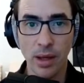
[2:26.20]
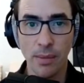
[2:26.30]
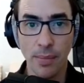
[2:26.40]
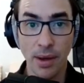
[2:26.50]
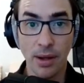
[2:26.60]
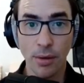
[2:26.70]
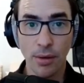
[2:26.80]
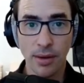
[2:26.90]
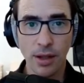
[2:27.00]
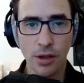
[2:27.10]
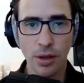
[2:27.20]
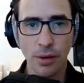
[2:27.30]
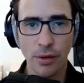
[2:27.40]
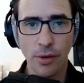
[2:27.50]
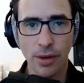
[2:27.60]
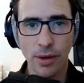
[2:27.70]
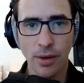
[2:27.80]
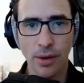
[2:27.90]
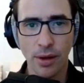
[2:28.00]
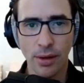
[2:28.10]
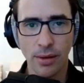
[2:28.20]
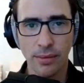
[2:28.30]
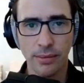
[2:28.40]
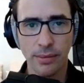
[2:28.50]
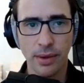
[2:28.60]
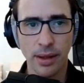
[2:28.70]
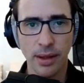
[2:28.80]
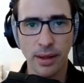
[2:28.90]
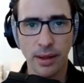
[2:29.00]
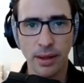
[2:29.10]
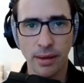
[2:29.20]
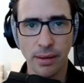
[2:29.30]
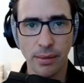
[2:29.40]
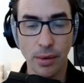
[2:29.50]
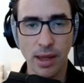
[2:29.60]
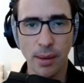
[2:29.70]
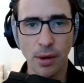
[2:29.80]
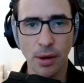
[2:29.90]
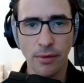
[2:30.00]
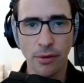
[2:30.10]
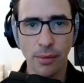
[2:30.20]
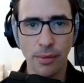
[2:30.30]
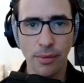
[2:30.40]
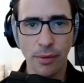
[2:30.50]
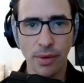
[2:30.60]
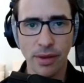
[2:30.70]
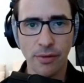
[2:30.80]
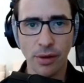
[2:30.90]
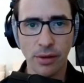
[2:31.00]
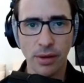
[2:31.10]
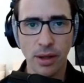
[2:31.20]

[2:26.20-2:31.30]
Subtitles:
pay close attention of what's going on and what's coming on from this front.